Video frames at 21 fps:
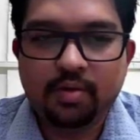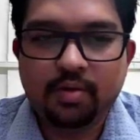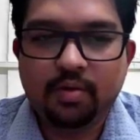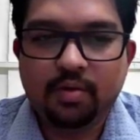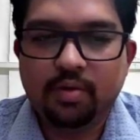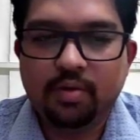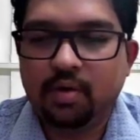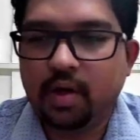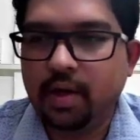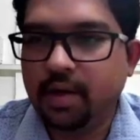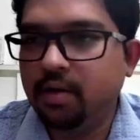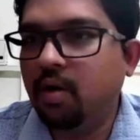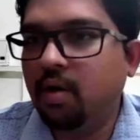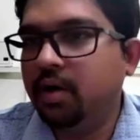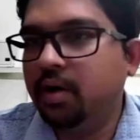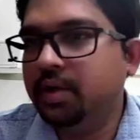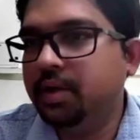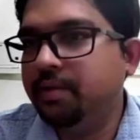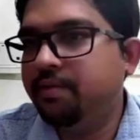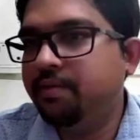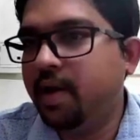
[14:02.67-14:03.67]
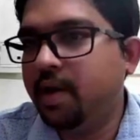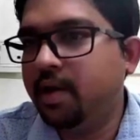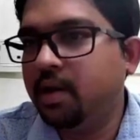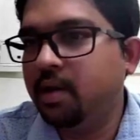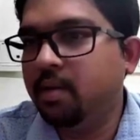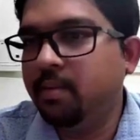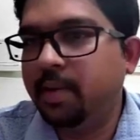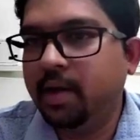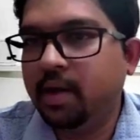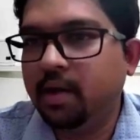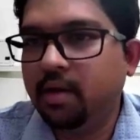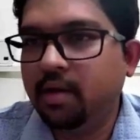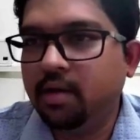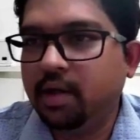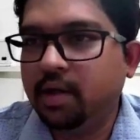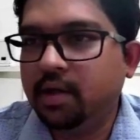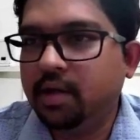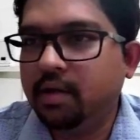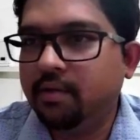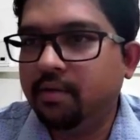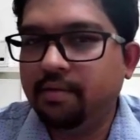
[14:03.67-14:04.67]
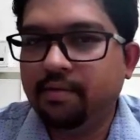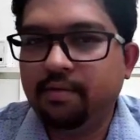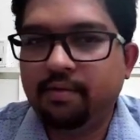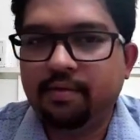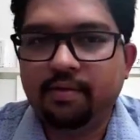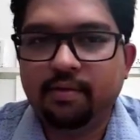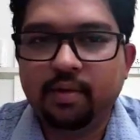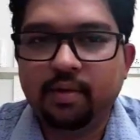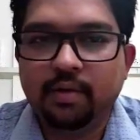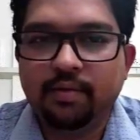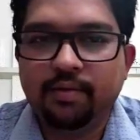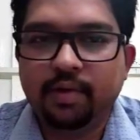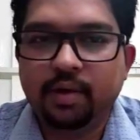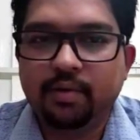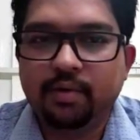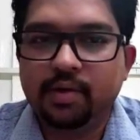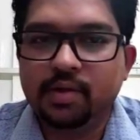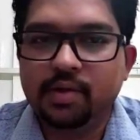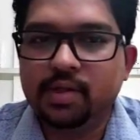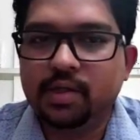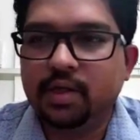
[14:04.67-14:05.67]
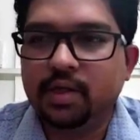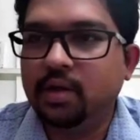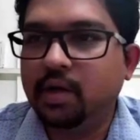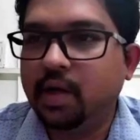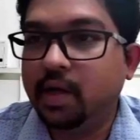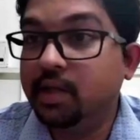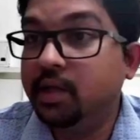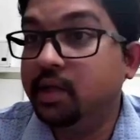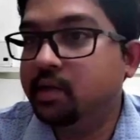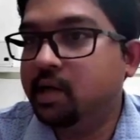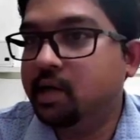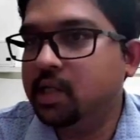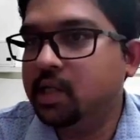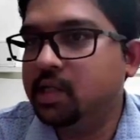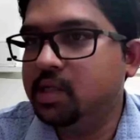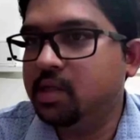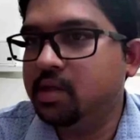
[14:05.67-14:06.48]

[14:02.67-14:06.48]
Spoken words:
So I got the final my active frequency at the